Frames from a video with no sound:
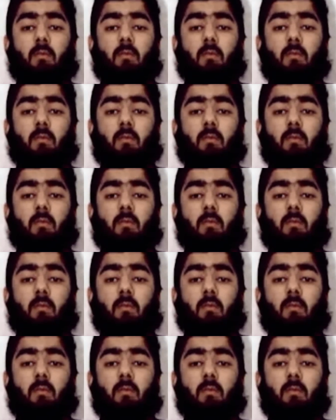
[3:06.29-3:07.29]

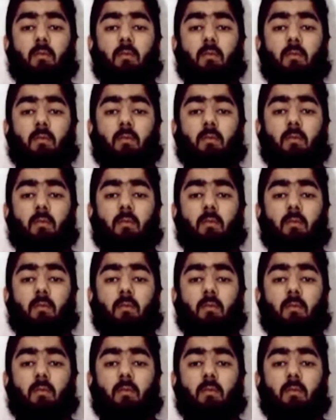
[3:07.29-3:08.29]

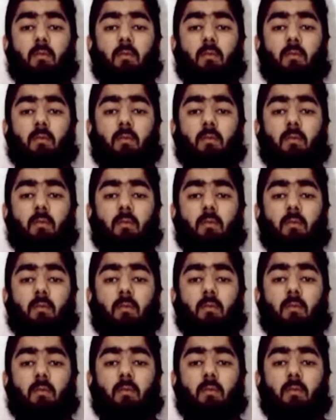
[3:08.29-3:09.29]

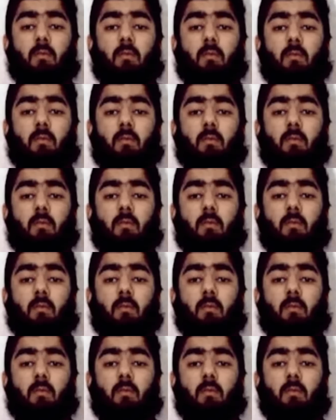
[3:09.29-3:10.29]

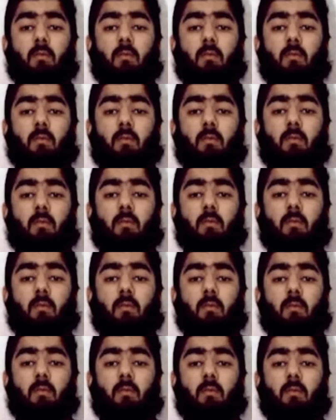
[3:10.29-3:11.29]

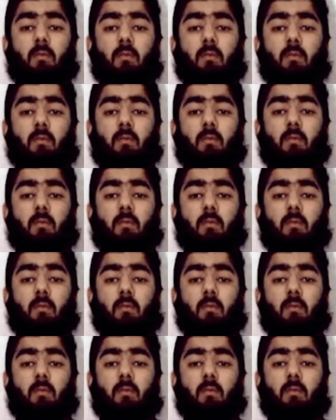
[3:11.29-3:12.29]

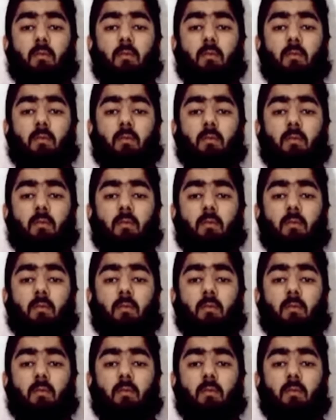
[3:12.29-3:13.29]

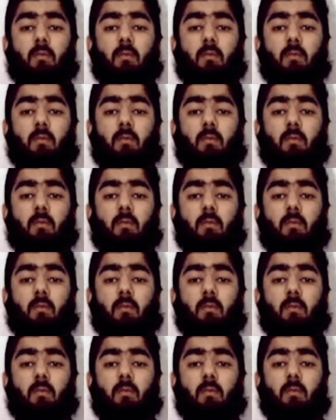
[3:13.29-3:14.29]
This person isn't speaking.